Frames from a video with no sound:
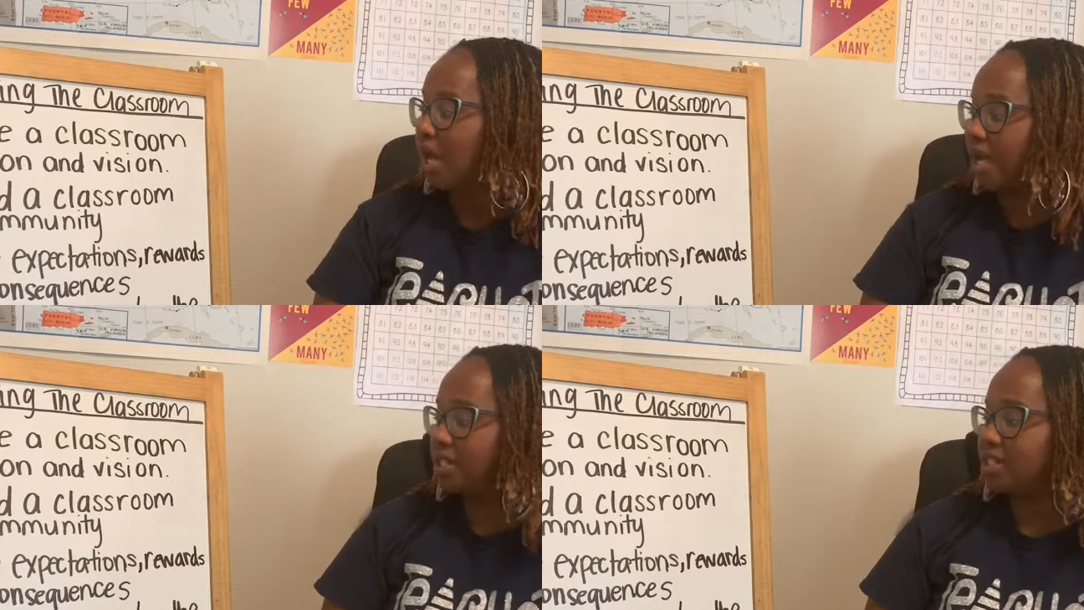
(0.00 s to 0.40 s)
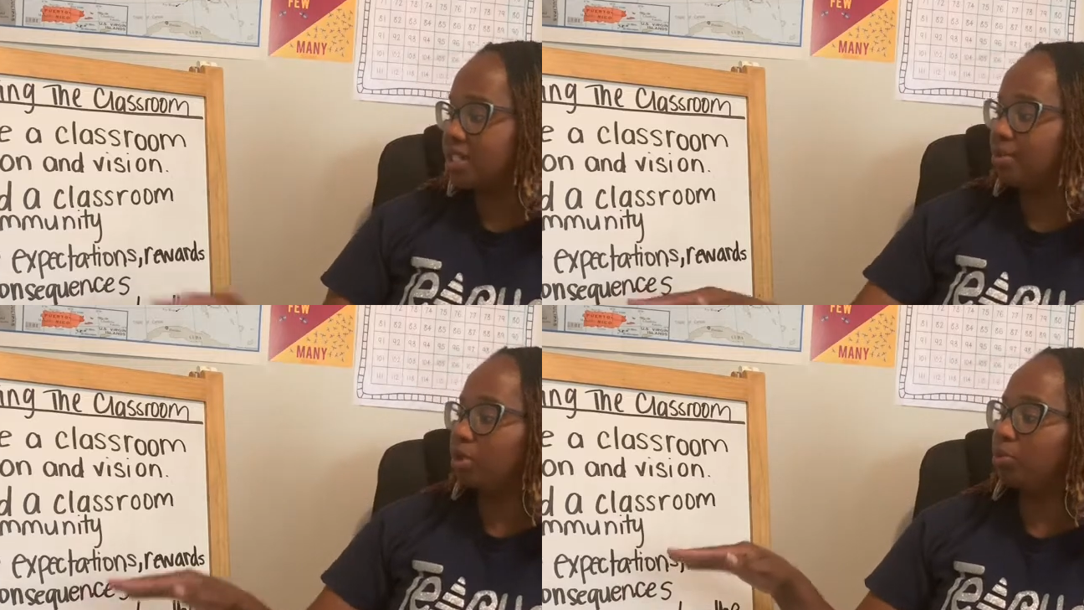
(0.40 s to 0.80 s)
And then
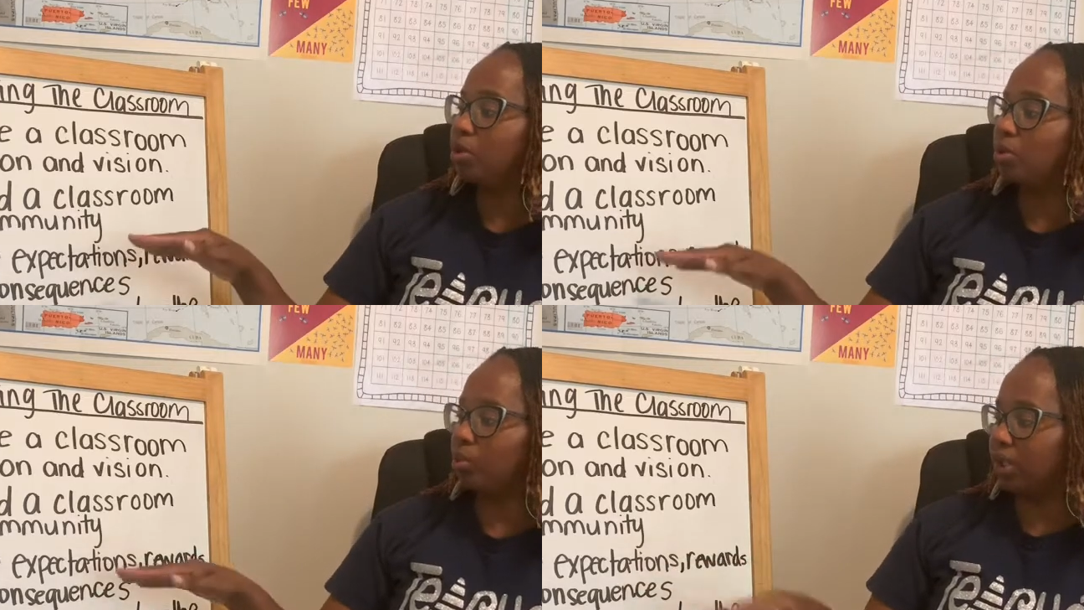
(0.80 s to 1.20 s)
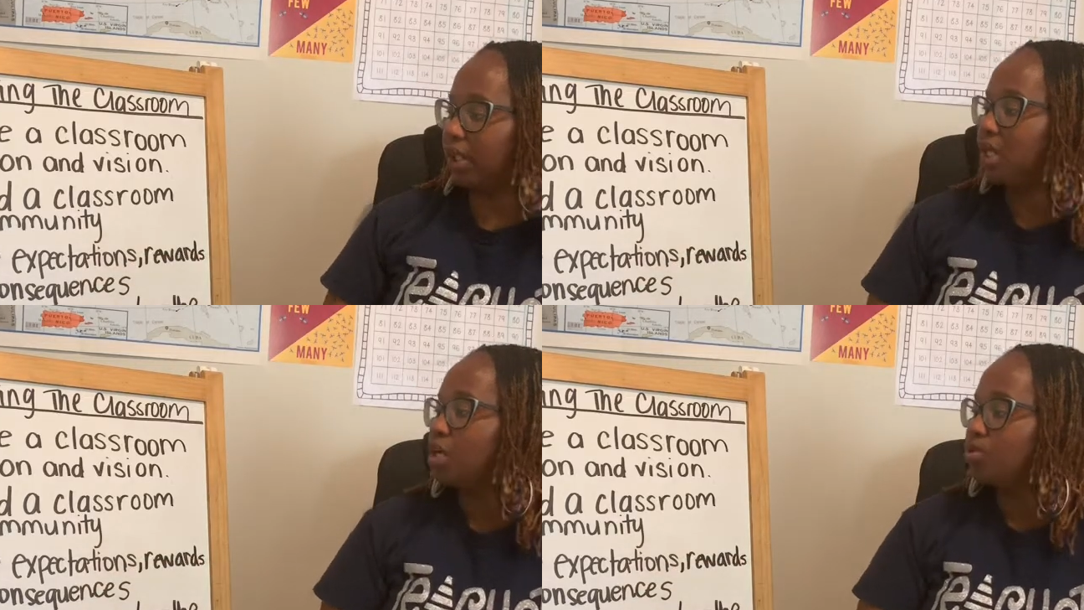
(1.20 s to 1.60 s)
tip number
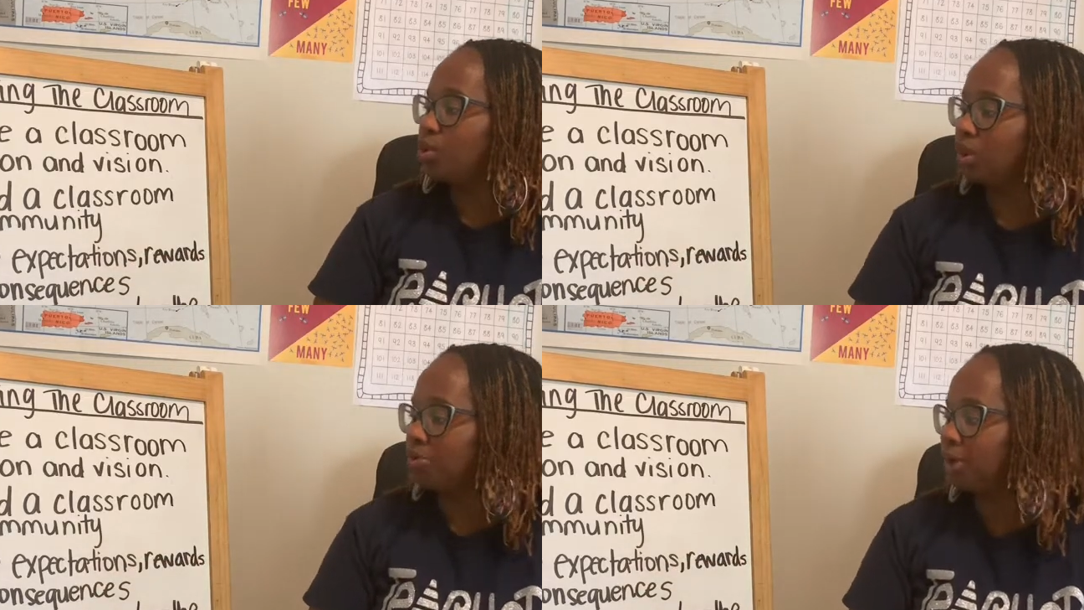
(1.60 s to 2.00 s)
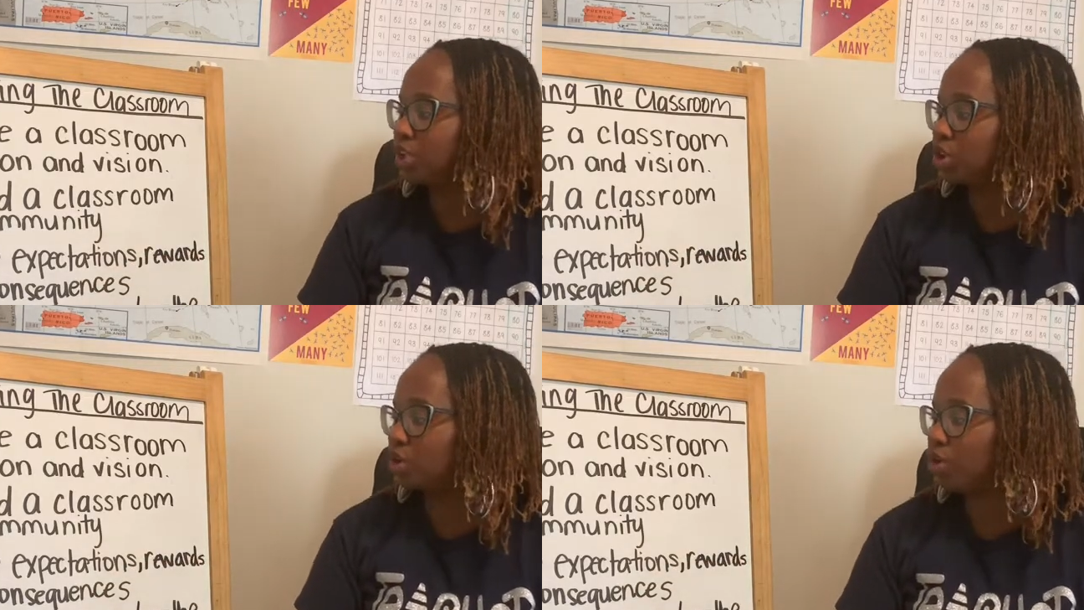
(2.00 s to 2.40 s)
3, you want to
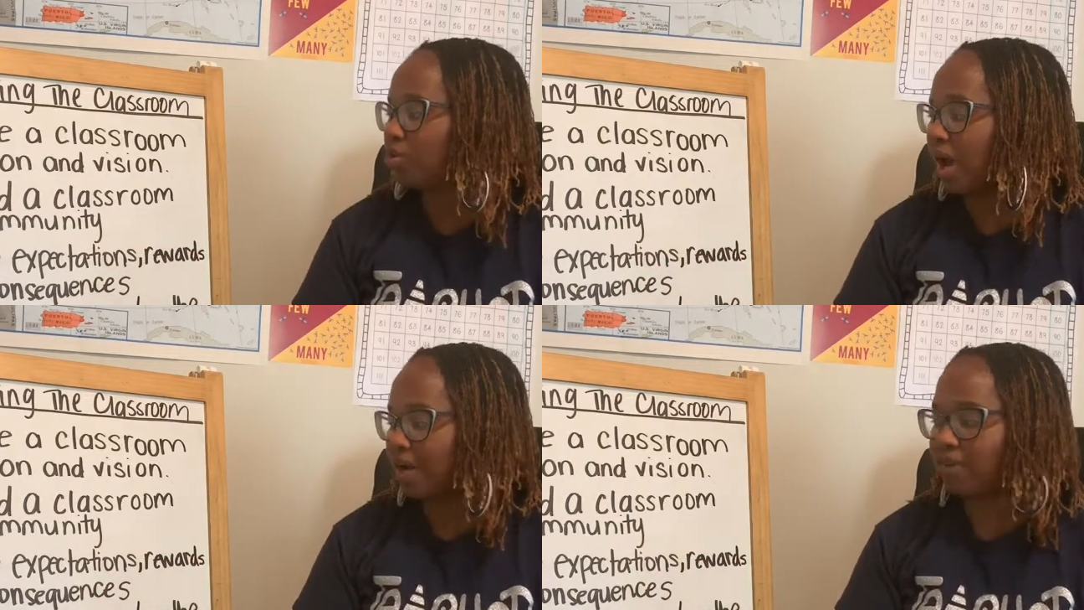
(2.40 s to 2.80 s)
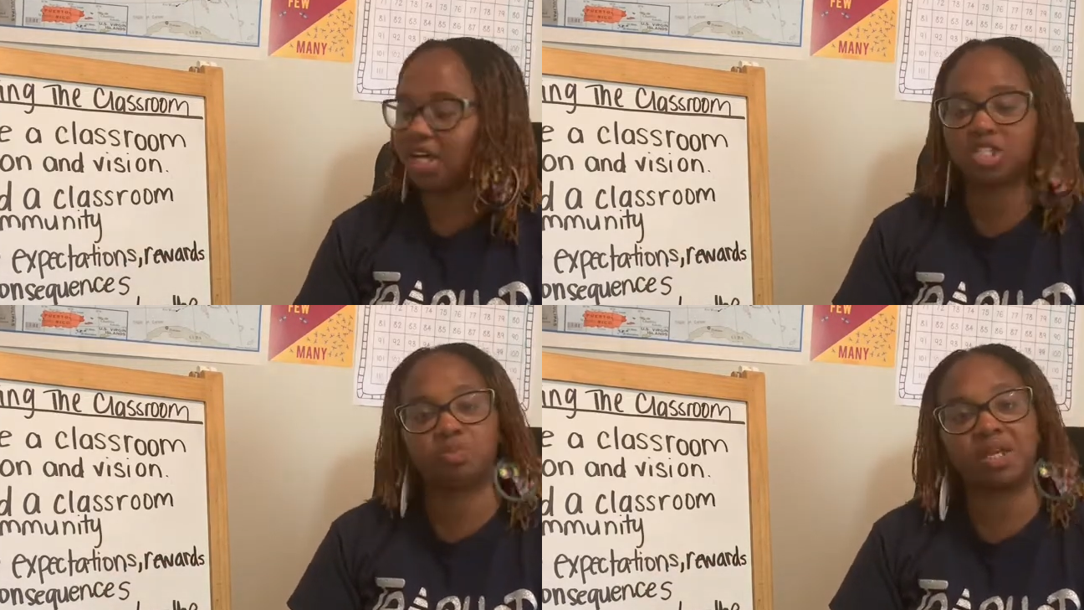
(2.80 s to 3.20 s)
make sure you have
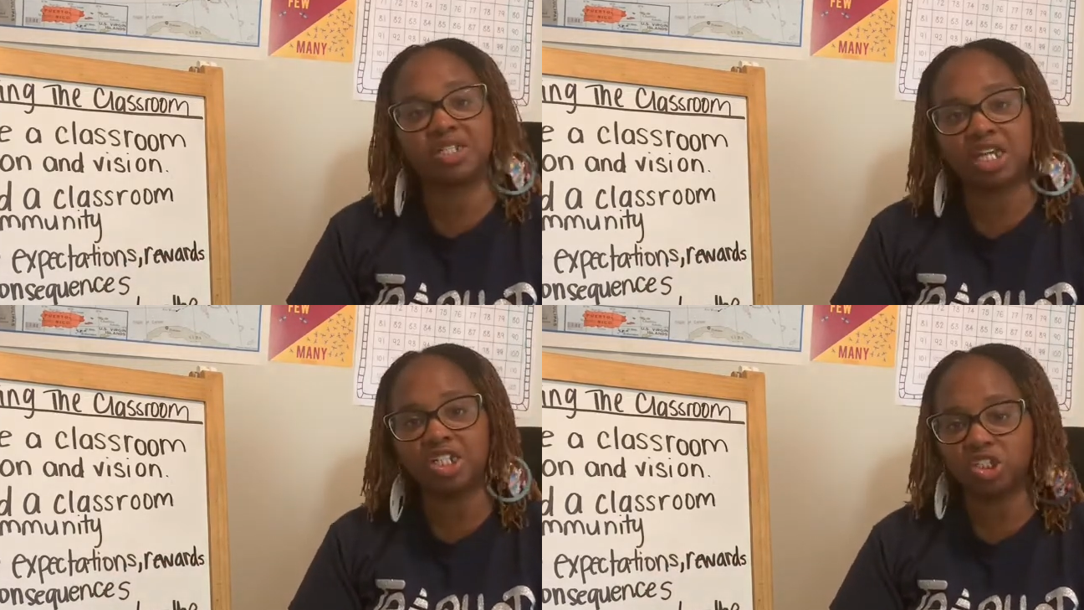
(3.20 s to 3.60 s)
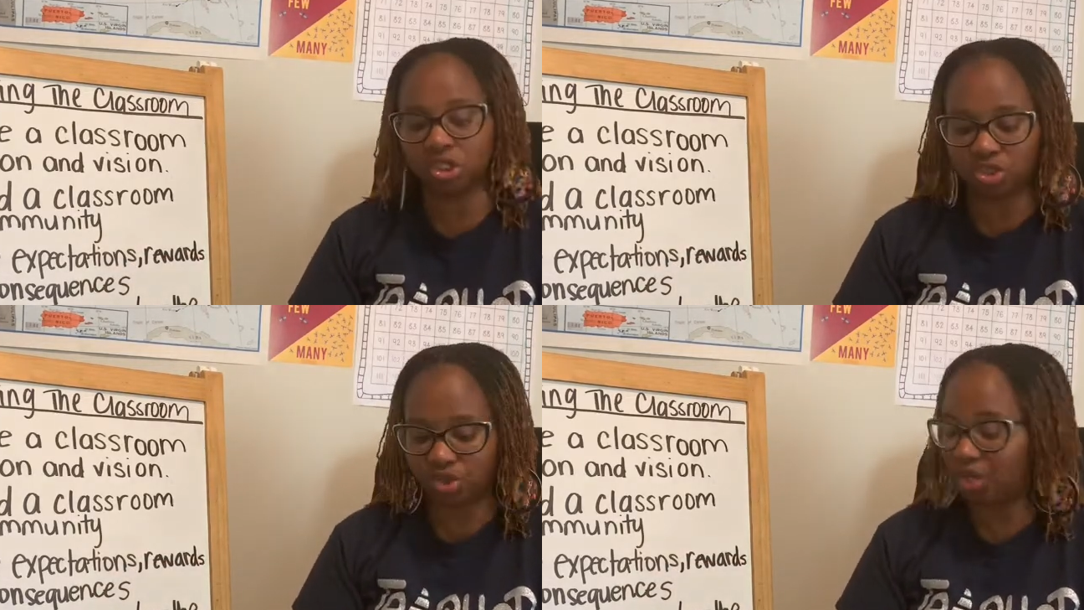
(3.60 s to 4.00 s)
expectations,